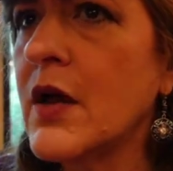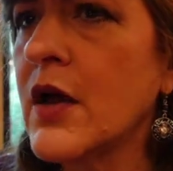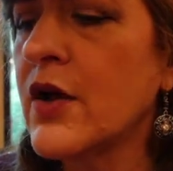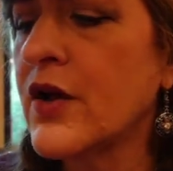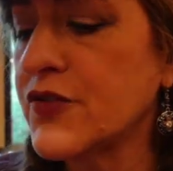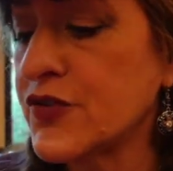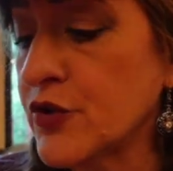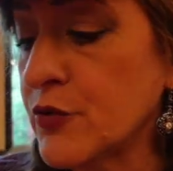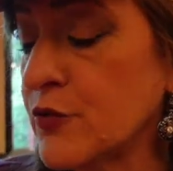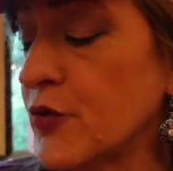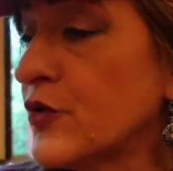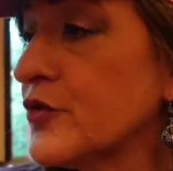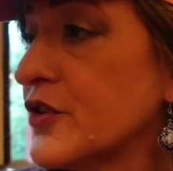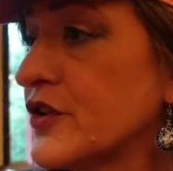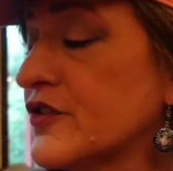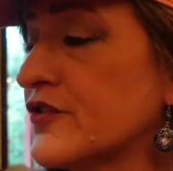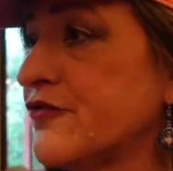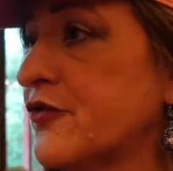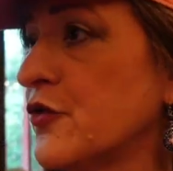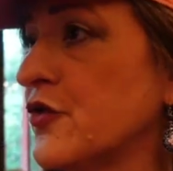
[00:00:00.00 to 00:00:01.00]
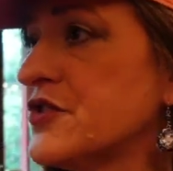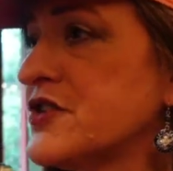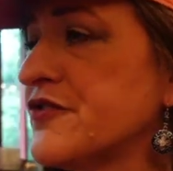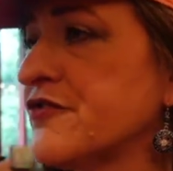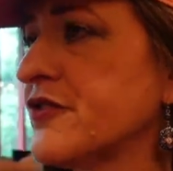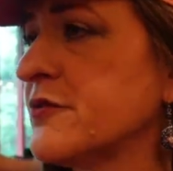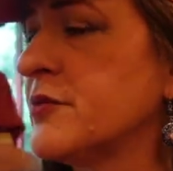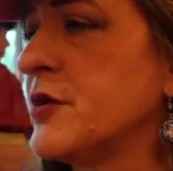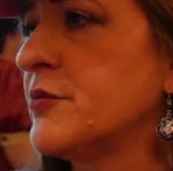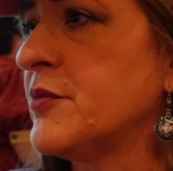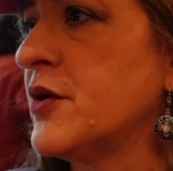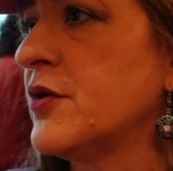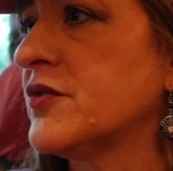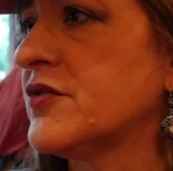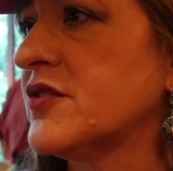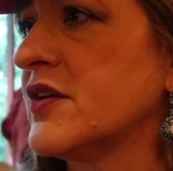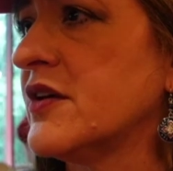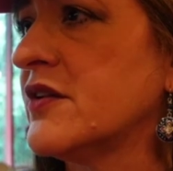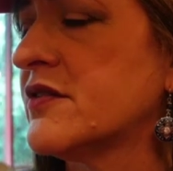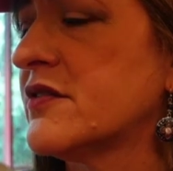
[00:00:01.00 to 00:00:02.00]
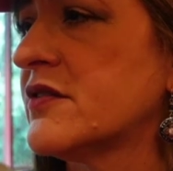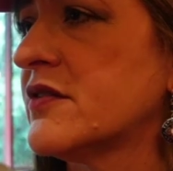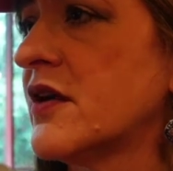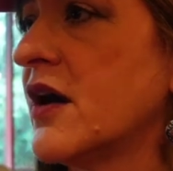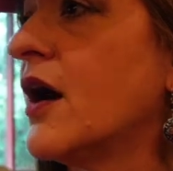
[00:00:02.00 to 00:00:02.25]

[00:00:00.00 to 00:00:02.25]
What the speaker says: There's 4 different mimosas.